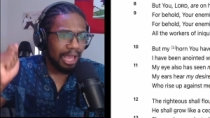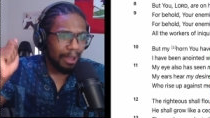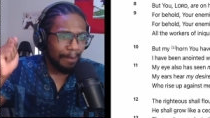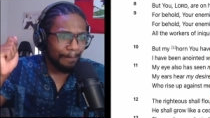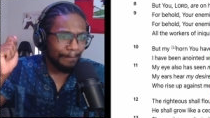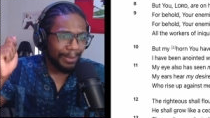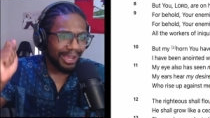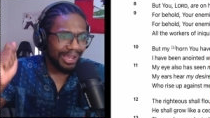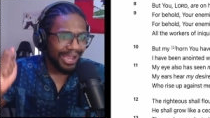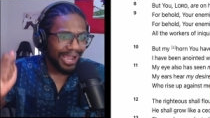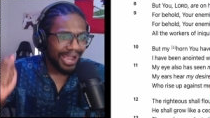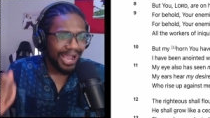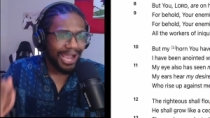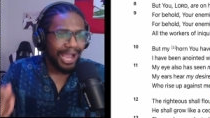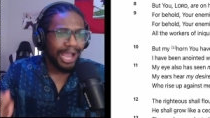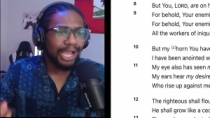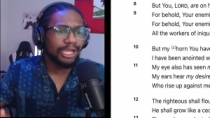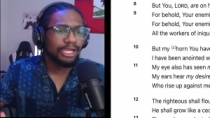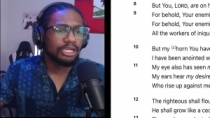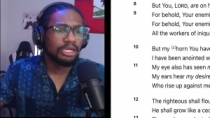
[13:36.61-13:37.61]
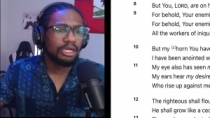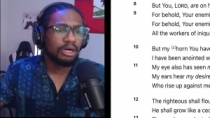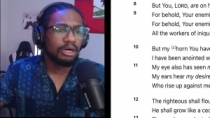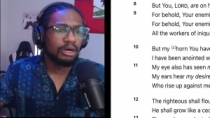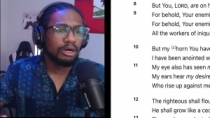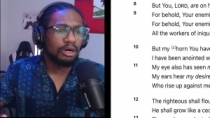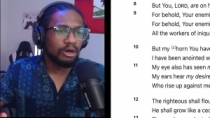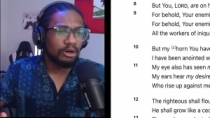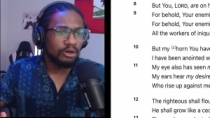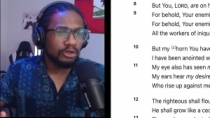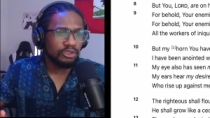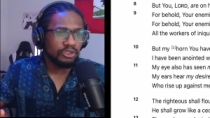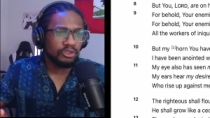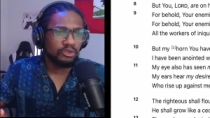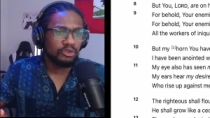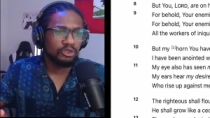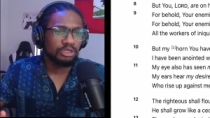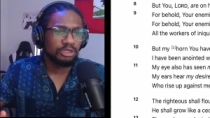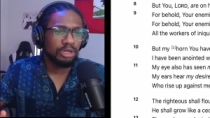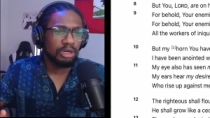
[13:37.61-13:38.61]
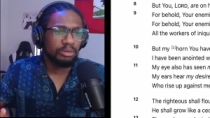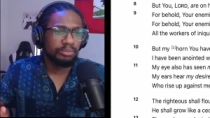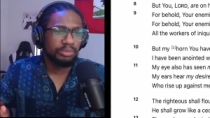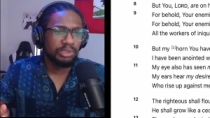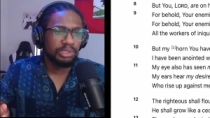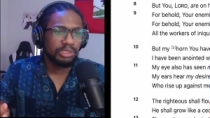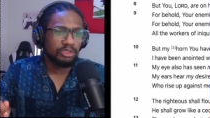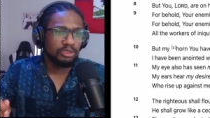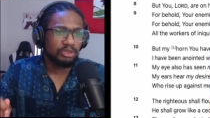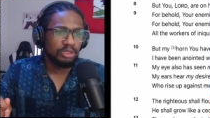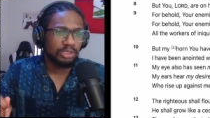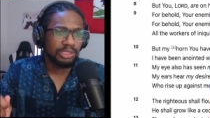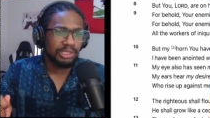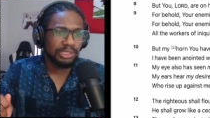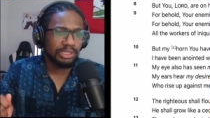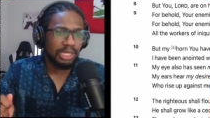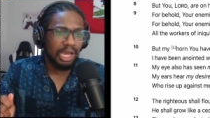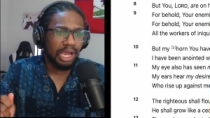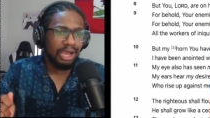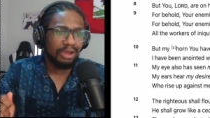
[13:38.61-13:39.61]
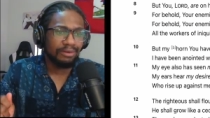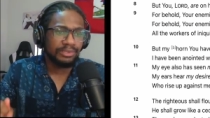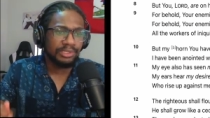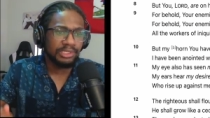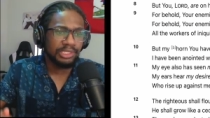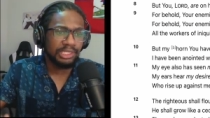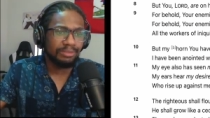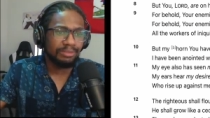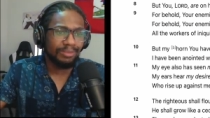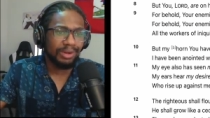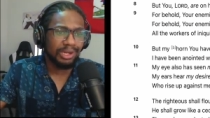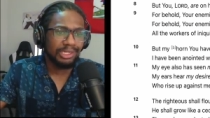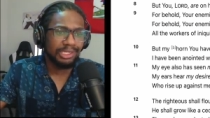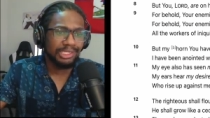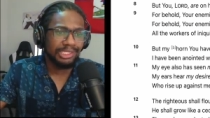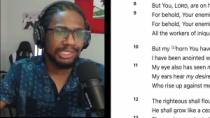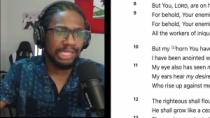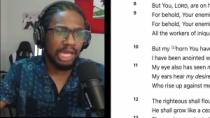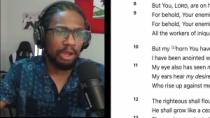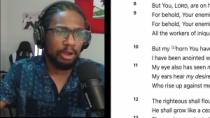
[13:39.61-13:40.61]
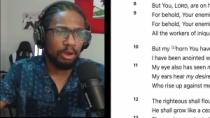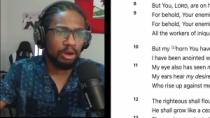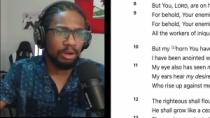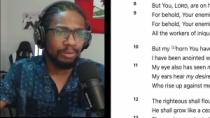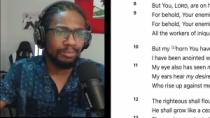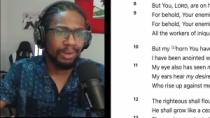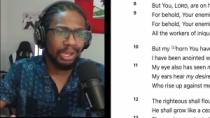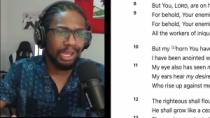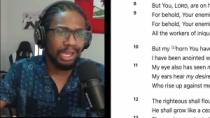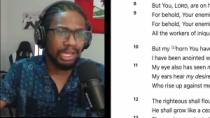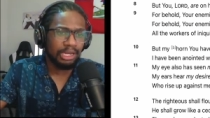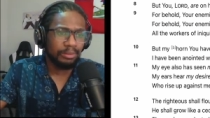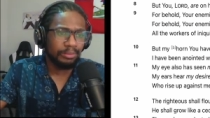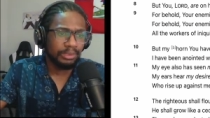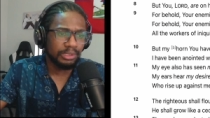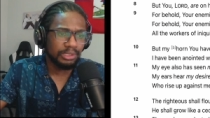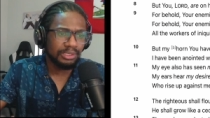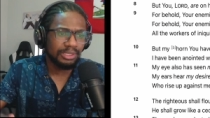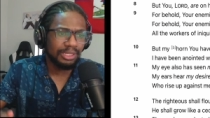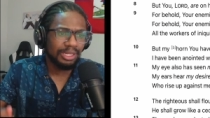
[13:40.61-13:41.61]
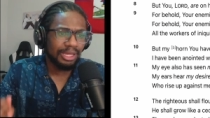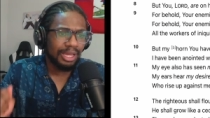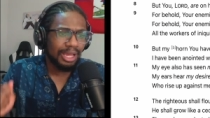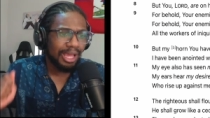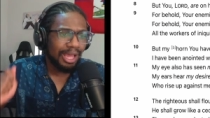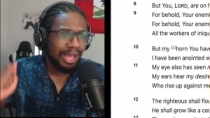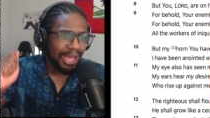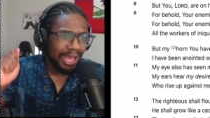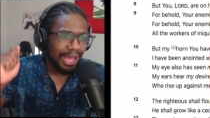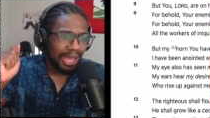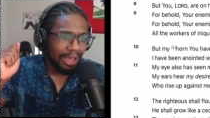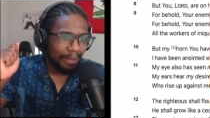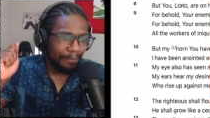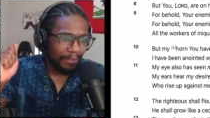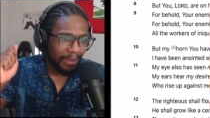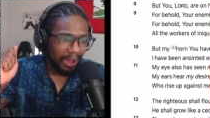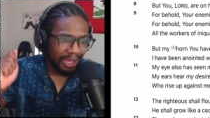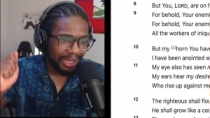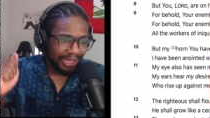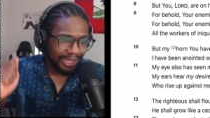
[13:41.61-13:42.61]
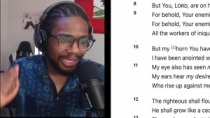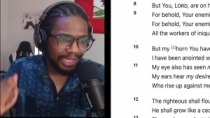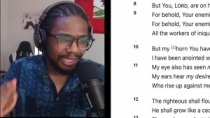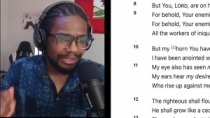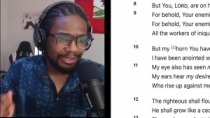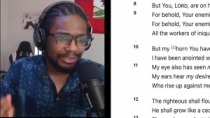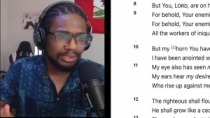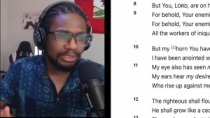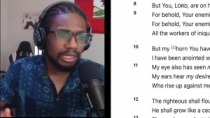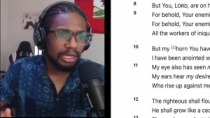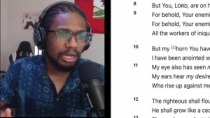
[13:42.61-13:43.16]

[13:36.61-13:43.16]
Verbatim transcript: My eye also shall be shall have seen my desire on my enemies. My ears